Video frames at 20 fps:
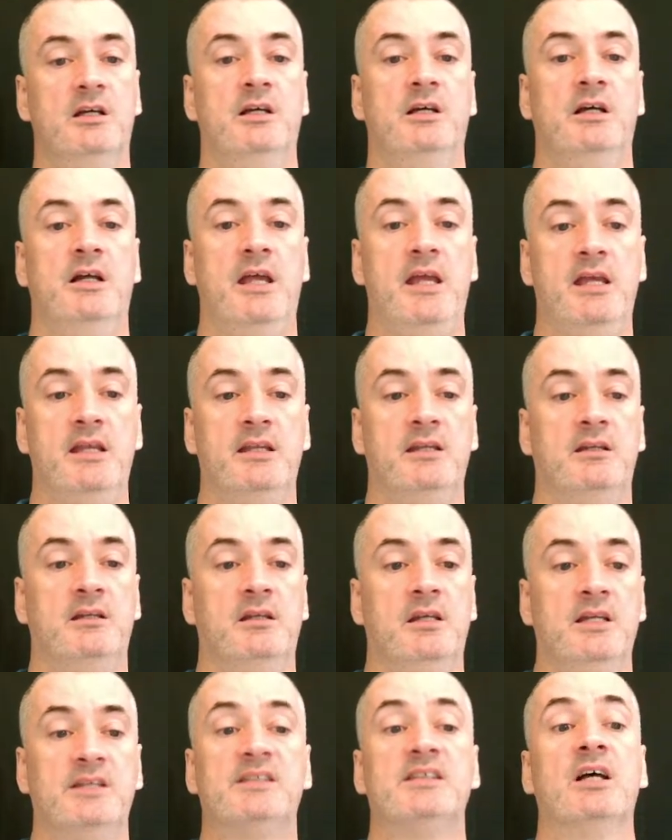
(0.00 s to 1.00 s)
It
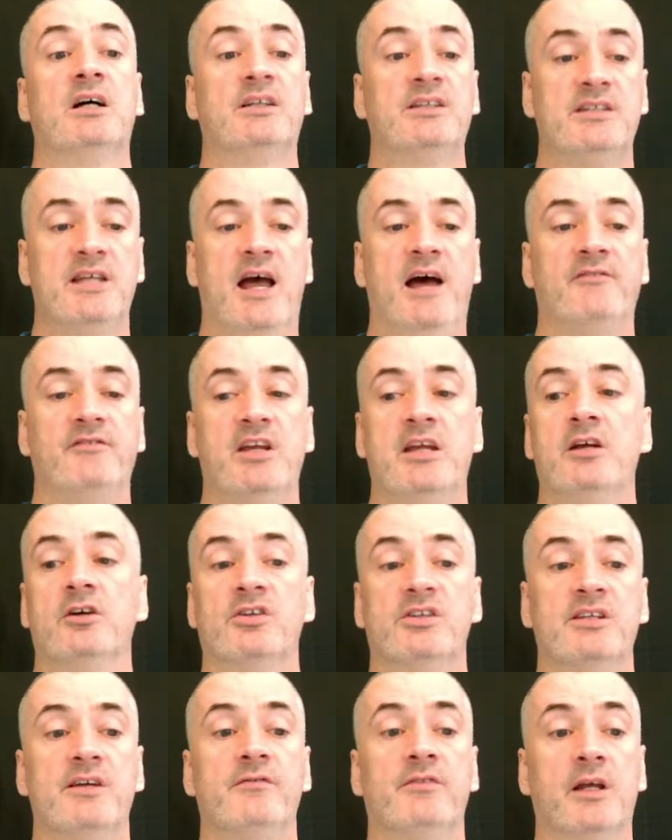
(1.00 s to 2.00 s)
sucks to have to hear
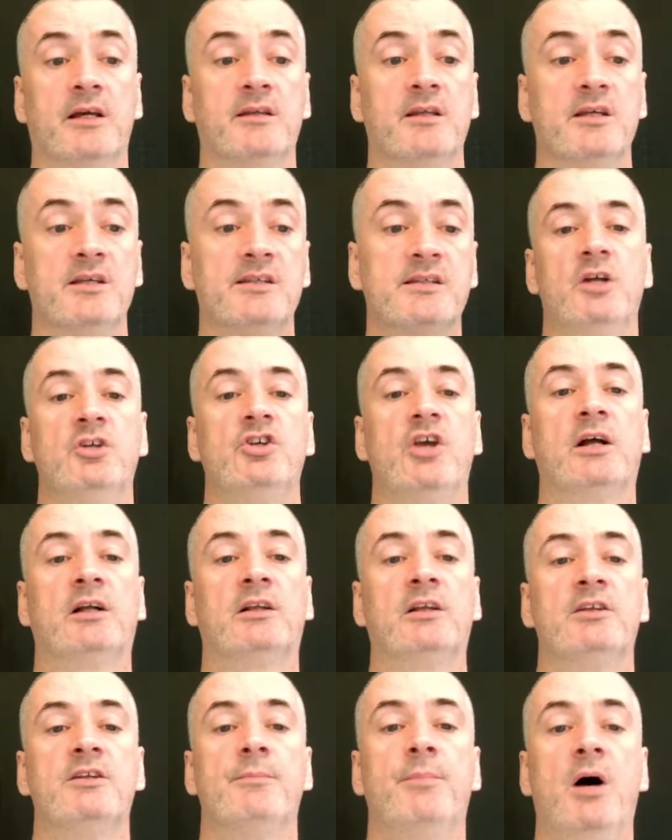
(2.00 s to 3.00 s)
stuff like this.
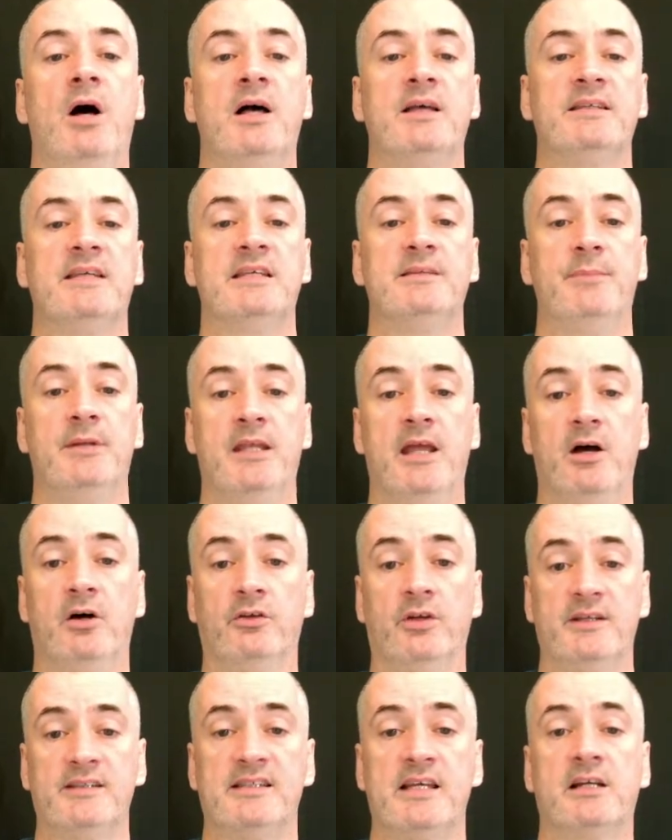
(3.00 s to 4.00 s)
Jacqueline DePaz has been held
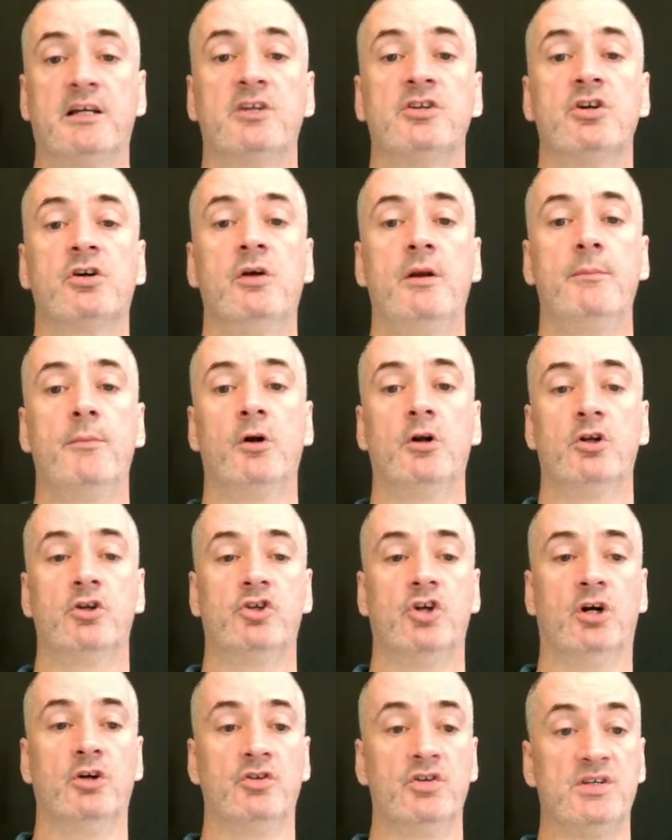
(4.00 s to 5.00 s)
on second-degree murder
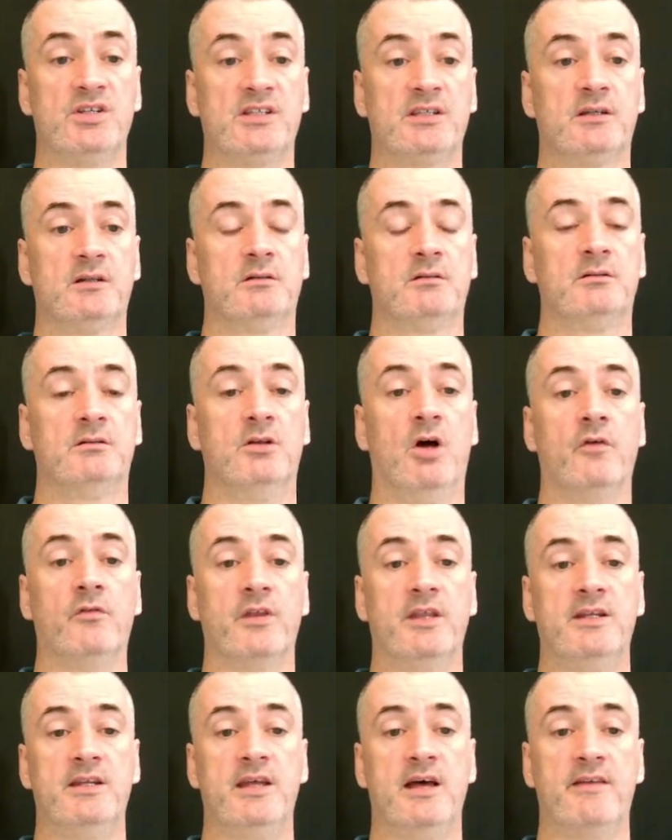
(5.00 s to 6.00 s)
charges over
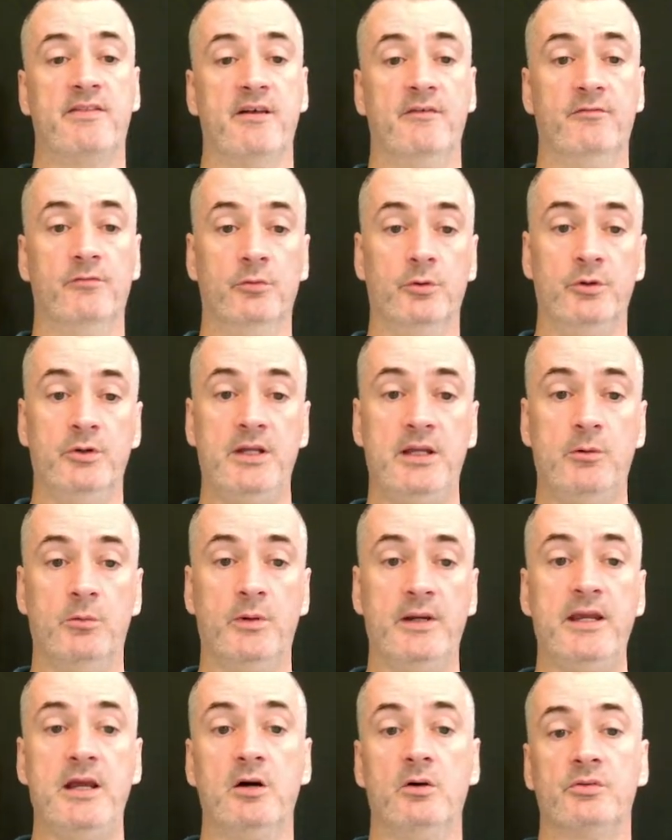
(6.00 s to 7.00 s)
the death of Rudy
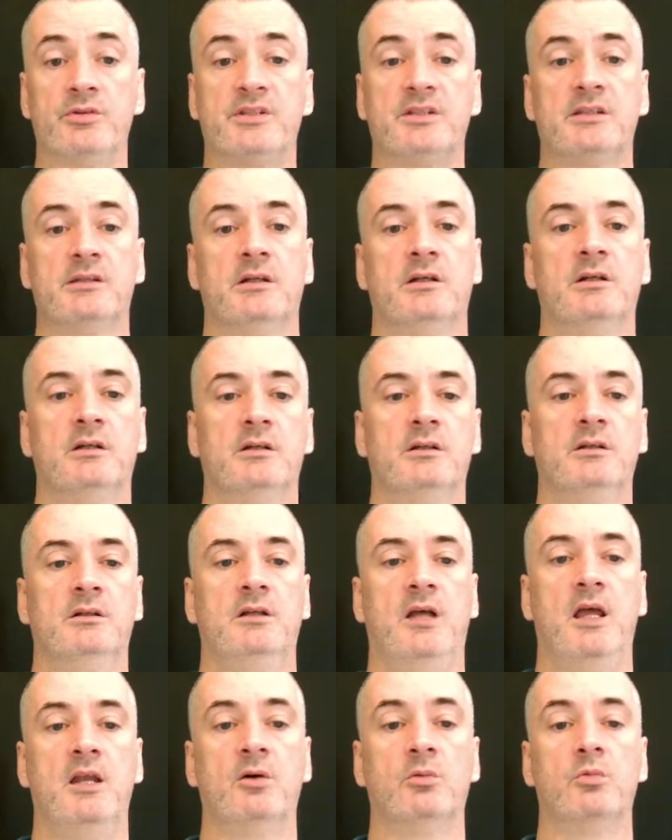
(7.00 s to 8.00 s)
Rios
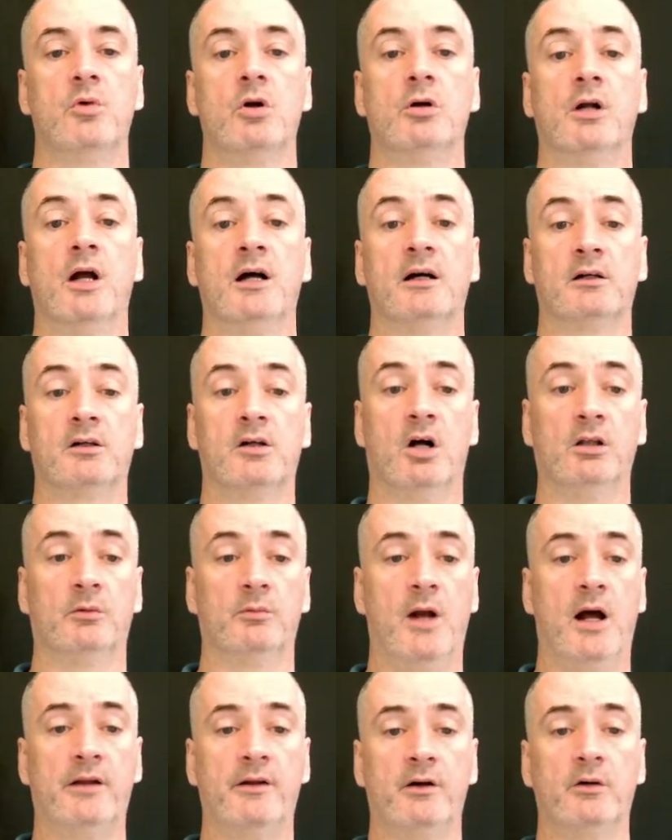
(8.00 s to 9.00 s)
in Aurora,
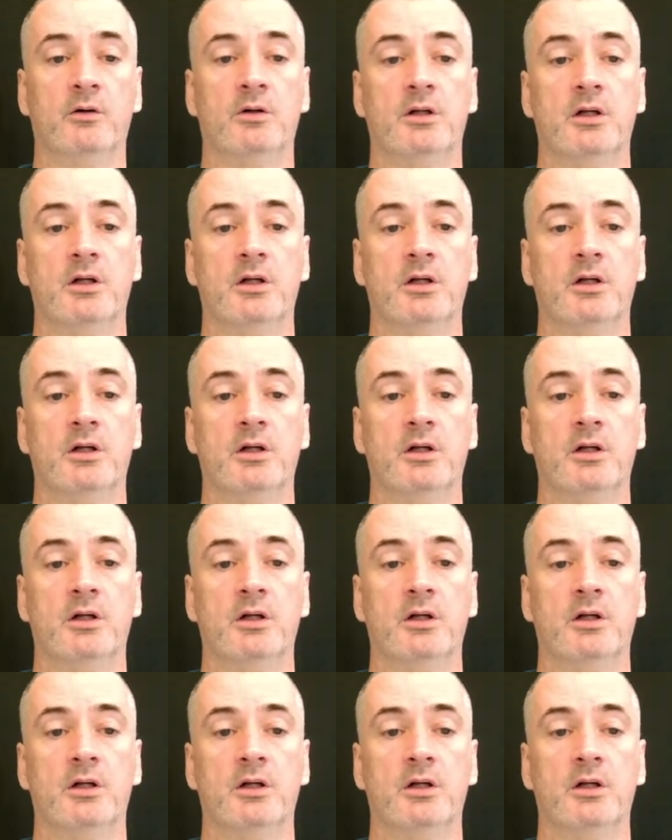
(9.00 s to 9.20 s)
Colorado.